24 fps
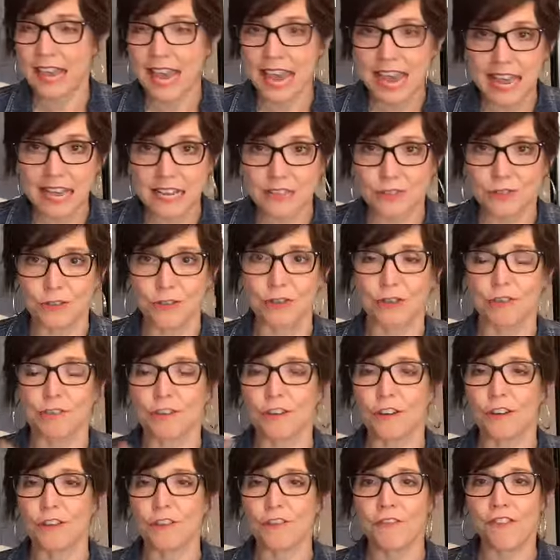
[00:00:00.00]
cancer,
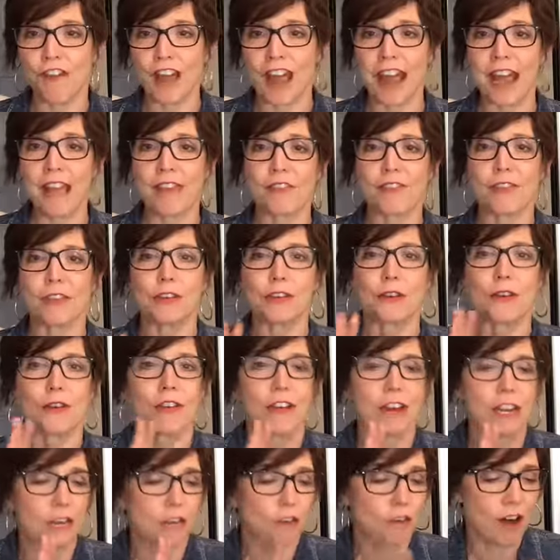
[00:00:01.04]
their faith
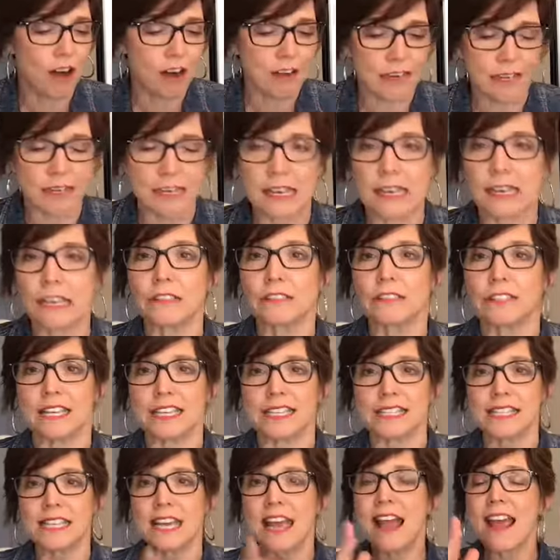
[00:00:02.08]
during chronic
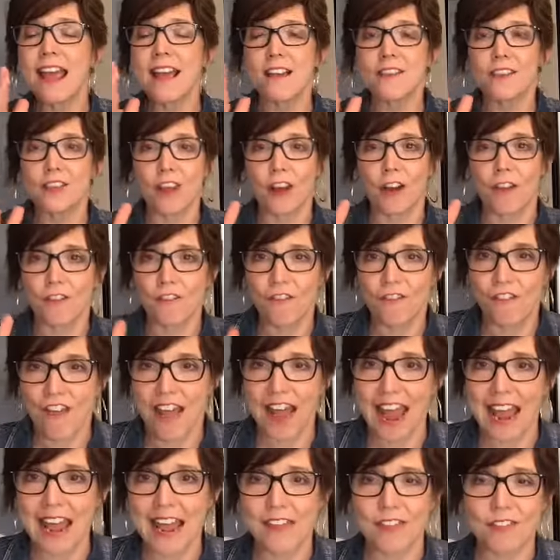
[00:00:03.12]
illness, their
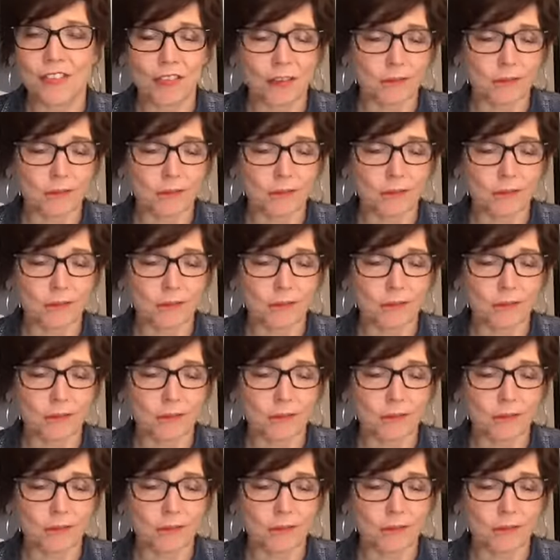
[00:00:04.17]
faith